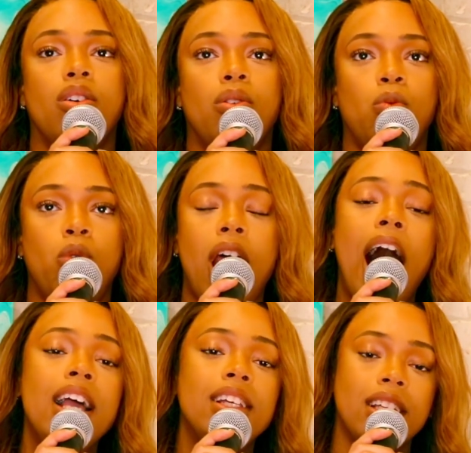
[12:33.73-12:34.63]
When I
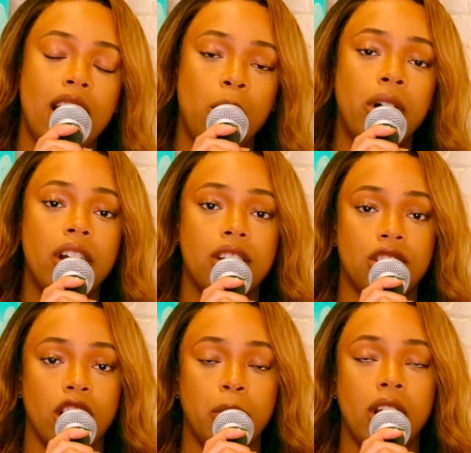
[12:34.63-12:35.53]
said I wanted
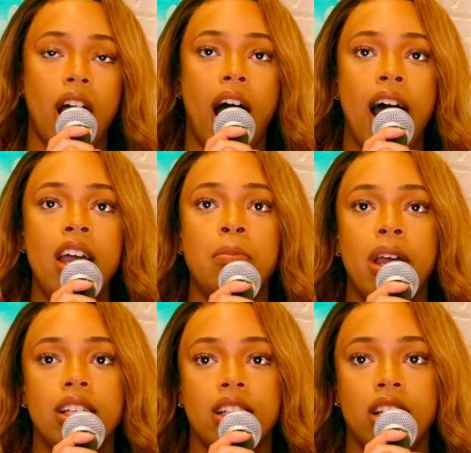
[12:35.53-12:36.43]
discernment, I
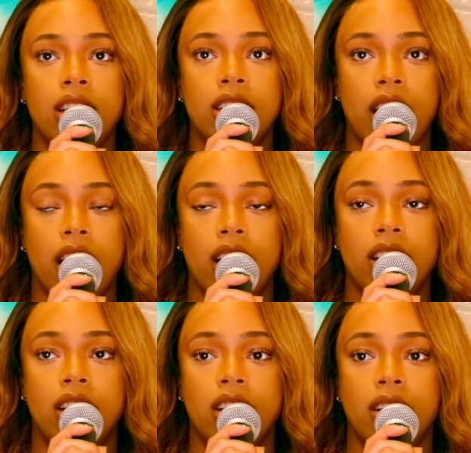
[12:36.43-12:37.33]
basically said,
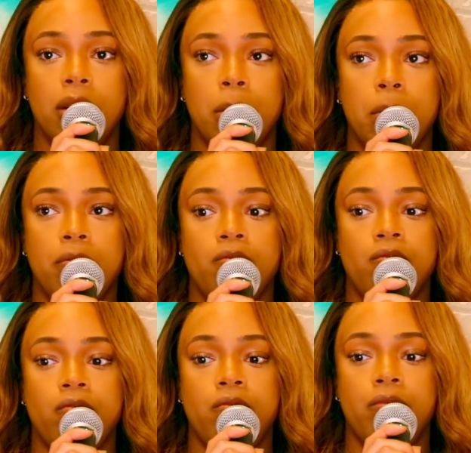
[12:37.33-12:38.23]

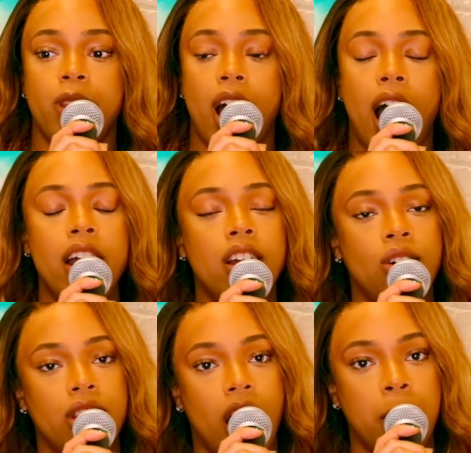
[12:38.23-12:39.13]
I know
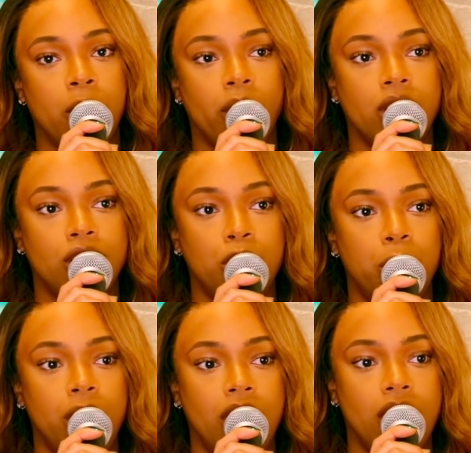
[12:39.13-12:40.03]
that I'm going to
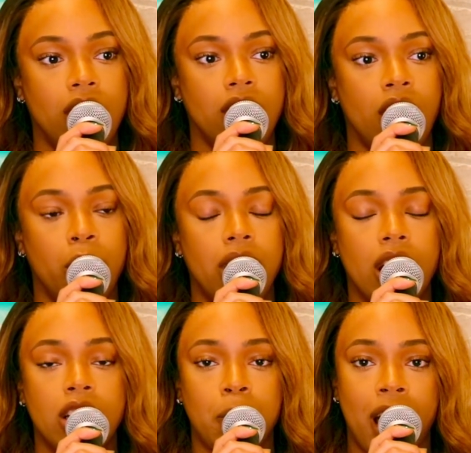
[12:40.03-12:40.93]
be going down this
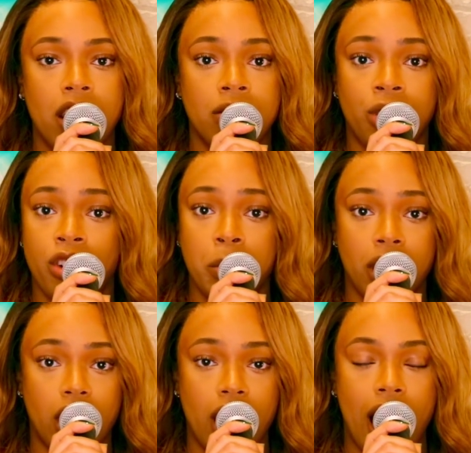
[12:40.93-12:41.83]
path of
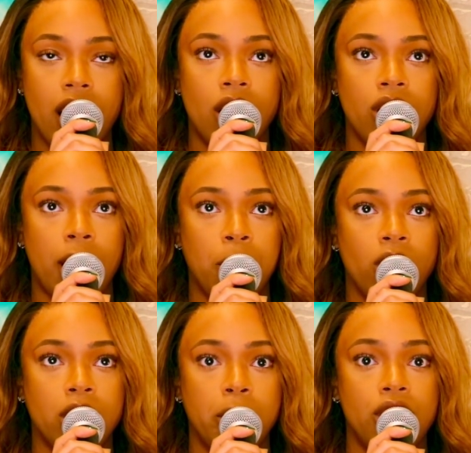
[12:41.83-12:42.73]
vulnerability. I know that I'm going to
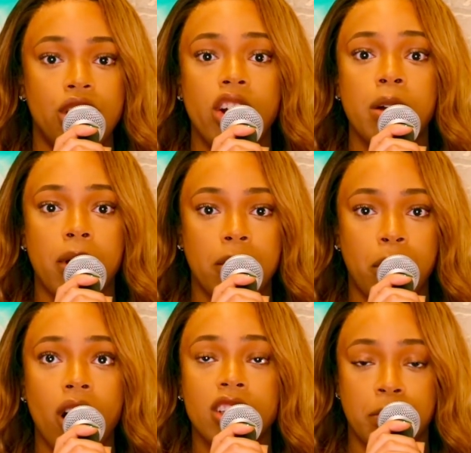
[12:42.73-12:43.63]
be sharing
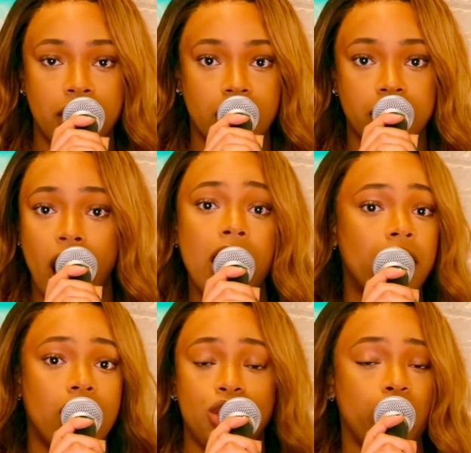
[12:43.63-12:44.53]
parts of myself that I've not
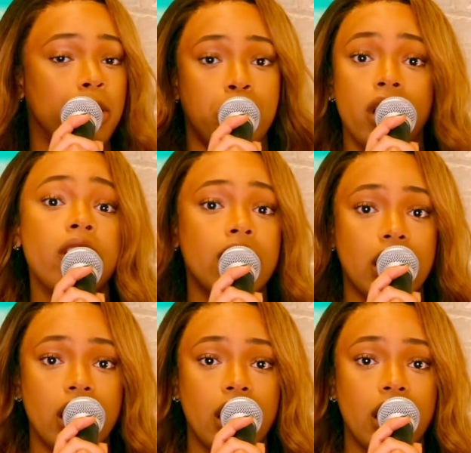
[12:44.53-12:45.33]
shared previously.